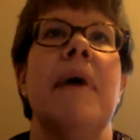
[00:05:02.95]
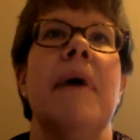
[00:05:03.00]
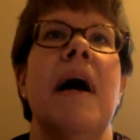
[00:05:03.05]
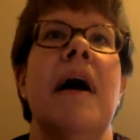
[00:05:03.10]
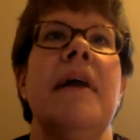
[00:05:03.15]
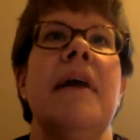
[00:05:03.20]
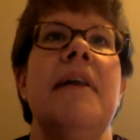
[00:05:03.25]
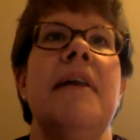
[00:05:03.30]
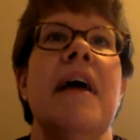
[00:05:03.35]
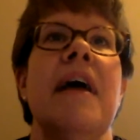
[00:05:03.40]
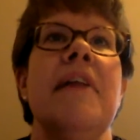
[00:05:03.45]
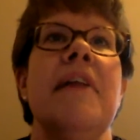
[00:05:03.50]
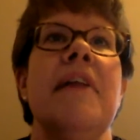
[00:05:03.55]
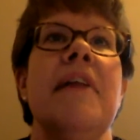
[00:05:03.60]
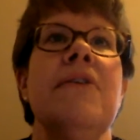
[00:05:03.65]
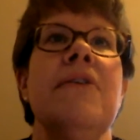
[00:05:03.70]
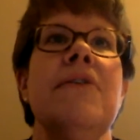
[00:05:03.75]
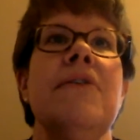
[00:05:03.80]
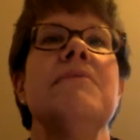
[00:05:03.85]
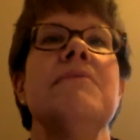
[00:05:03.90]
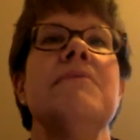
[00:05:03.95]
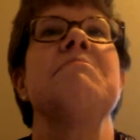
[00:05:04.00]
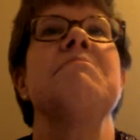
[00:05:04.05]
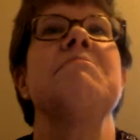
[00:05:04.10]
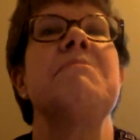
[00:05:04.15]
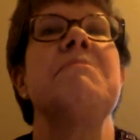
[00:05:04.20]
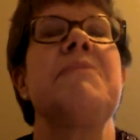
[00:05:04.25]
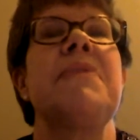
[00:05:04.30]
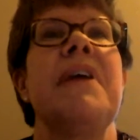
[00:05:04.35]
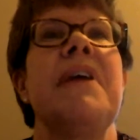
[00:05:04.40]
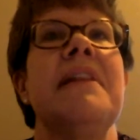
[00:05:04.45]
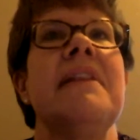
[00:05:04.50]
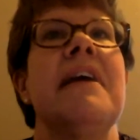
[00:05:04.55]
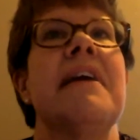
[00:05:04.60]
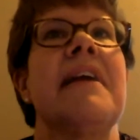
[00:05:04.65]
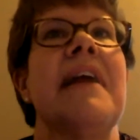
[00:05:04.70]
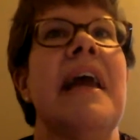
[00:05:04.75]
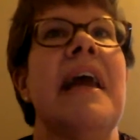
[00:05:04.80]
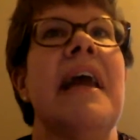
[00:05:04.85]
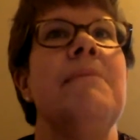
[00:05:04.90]
Another thing
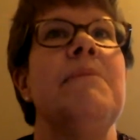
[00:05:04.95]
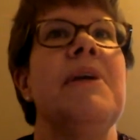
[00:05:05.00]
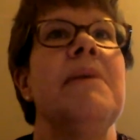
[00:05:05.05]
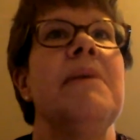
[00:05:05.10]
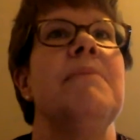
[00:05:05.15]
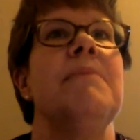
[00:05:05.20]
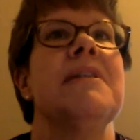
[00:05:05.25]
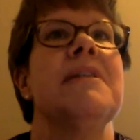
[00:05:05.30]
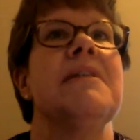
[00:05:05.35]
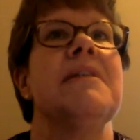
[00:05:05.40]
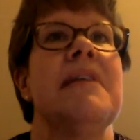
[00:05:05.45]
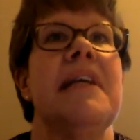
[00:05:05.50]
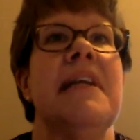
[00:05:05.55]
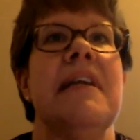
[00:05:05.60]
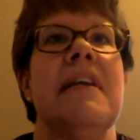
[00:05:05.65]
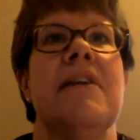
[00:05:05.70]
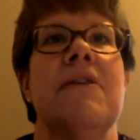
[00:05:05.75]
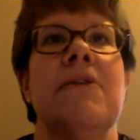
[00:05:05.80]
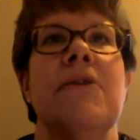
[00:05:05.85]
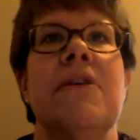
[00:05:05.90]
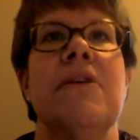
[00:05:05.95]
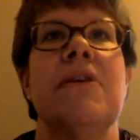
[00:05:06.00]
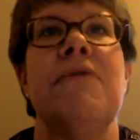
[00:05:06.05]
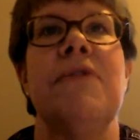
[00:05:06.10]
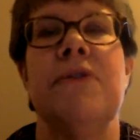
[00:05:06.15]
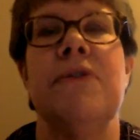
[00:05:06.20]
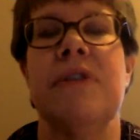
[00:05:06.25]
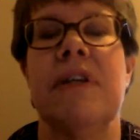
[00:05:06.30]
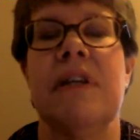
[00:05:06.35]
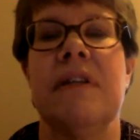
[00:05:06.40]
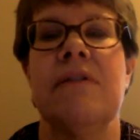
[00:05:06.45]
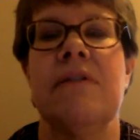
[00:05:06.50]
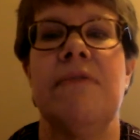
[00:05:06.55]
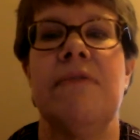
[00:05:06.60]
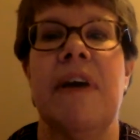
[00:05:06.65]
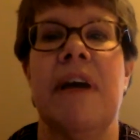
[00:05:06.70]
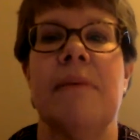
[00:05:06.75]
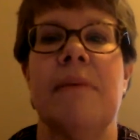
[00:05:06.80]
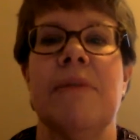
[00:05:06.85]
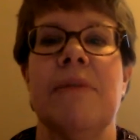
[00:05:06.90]
that can be misleading or confusing to
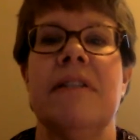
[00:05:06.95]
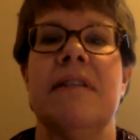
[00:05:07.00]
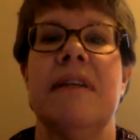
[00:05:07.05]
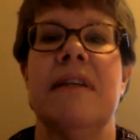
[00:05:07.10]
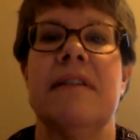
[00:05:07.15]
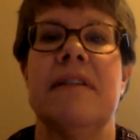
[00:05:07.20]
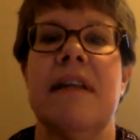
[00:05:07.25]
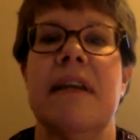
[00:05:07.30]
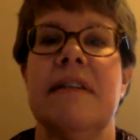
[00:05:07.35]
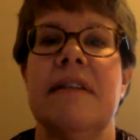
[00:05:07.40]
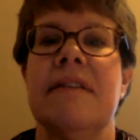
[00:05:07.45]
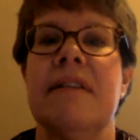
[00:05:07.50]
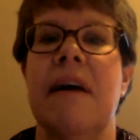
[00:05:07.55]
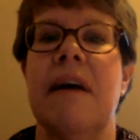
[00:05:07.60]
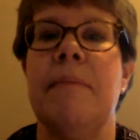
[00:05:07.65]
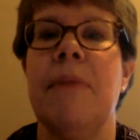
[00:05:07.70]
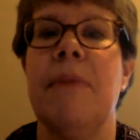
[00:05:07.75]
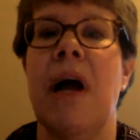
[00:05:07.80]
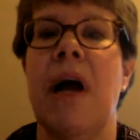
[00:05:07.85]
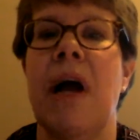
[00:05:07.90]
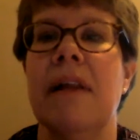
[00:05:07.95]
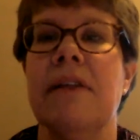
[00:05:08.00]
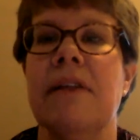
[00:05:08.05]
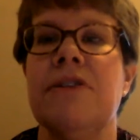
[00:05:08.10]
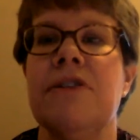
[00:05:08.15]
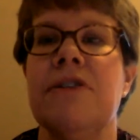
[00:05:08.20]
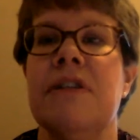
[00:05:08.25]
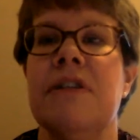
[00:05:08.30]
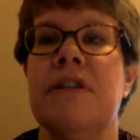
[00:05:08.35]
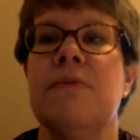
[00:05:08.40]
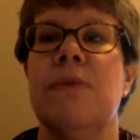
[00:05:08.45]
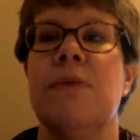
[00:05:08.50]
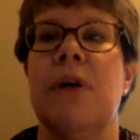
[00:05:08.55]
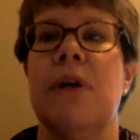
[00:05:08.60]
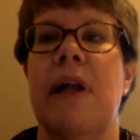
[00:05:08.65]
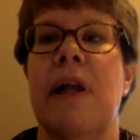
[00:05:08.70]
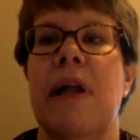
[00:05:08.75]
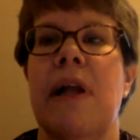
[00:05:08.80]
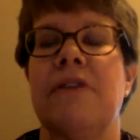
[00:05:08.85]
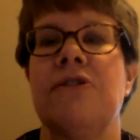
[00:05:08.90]
families is that some colleges will
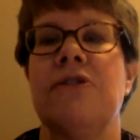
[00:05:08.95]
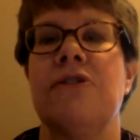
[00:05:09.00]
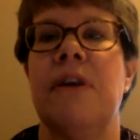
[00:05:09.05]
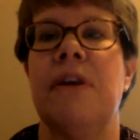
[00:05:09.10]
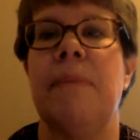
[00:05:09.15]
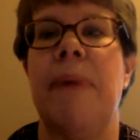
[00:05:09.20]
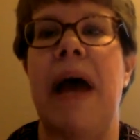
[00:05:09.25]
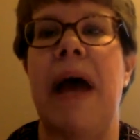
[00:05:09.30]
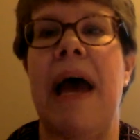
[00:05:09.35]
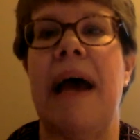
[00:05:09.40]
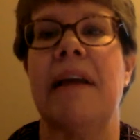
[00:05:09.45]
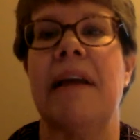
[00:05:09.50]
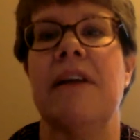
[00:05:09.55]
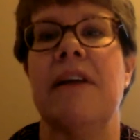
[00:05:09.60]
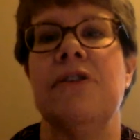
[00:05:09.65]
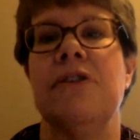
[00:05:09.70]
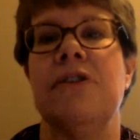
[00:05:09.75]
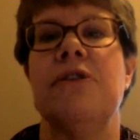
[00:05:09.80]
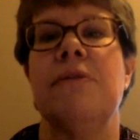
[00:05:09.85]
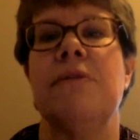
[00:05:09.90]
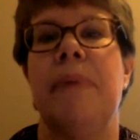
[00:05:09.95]
actually package